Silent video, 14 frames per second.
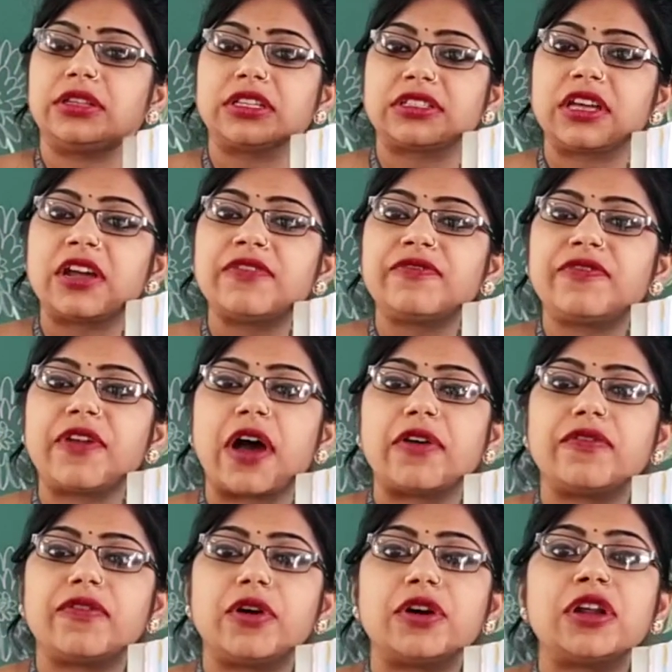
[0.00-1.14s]

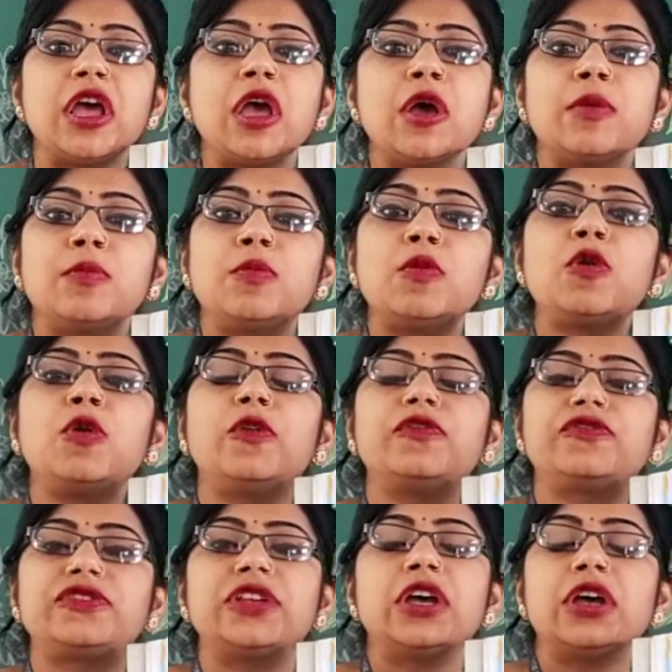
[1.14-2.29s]
sunflower
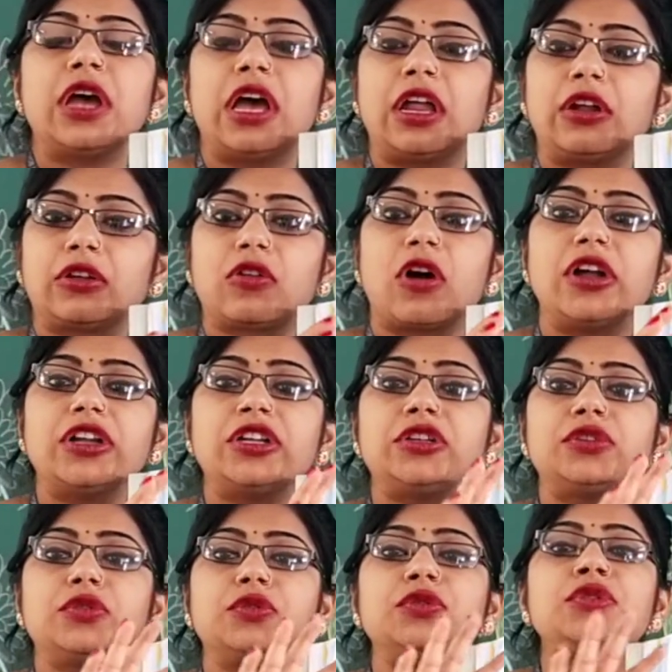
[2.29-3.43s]
moves
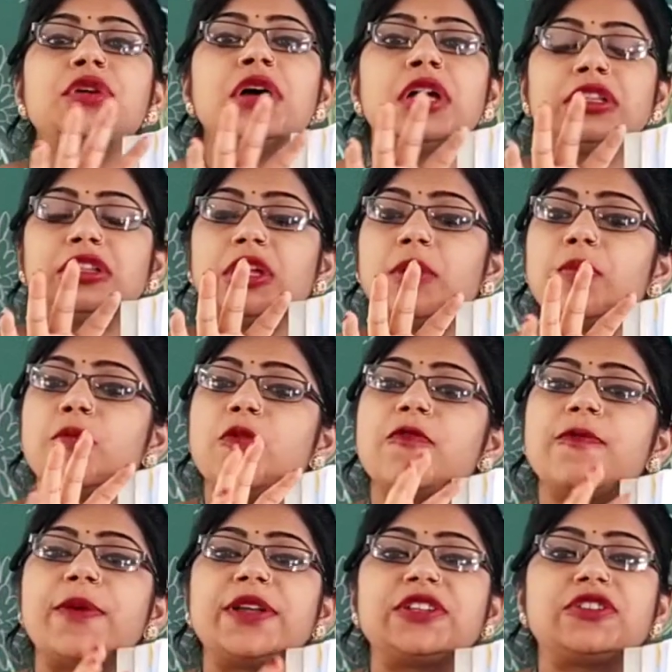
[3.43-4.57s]
according to the
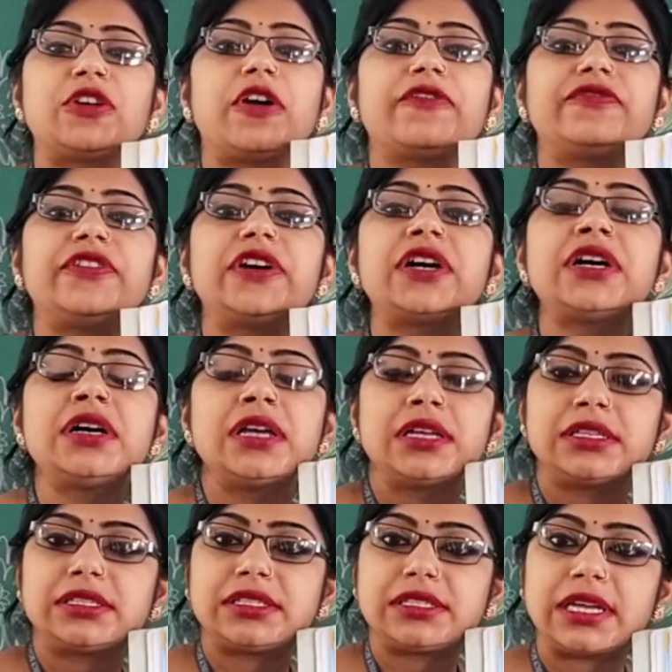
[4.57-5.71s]
movement of the
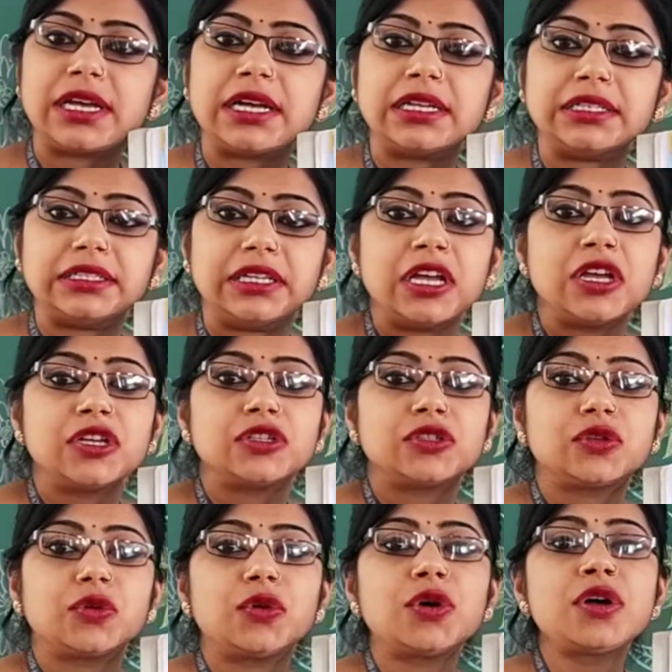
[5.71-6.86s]
sun.
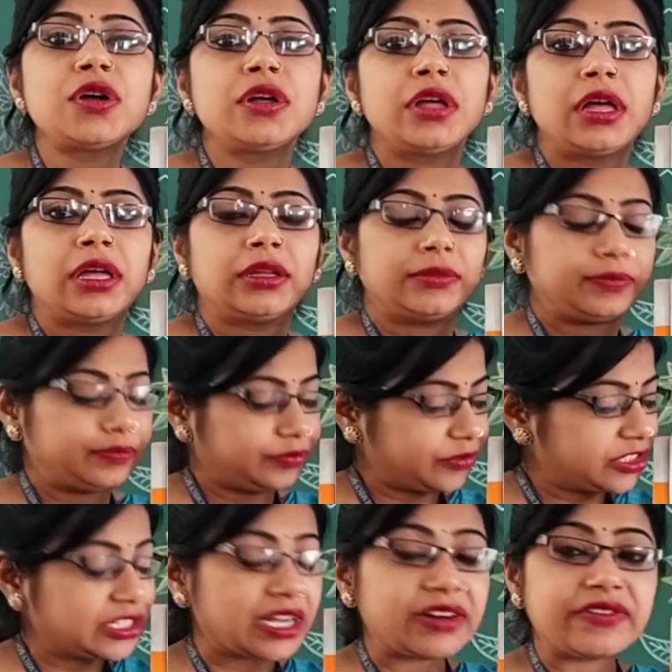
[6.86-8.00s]
So,
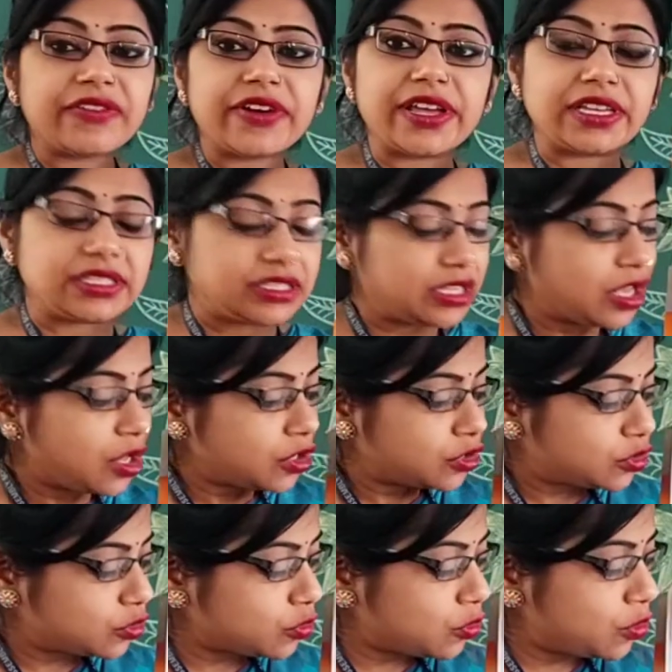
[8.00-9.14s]
sun rays.
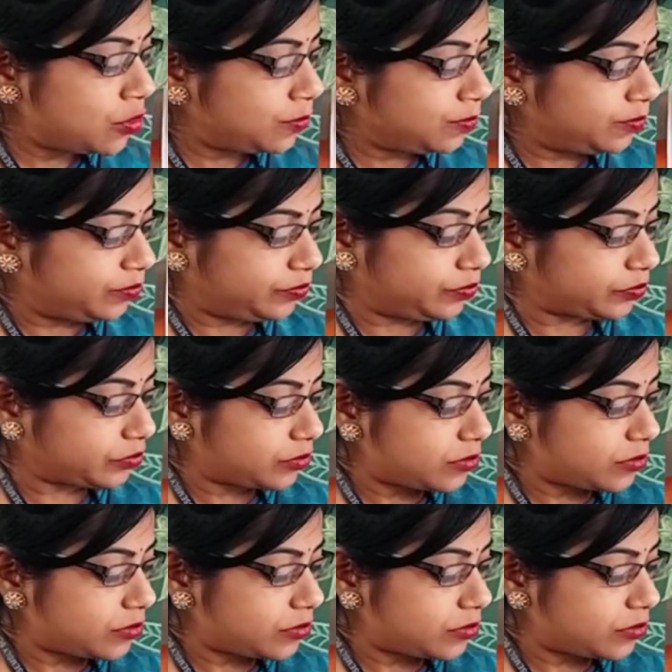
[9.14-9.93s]
So,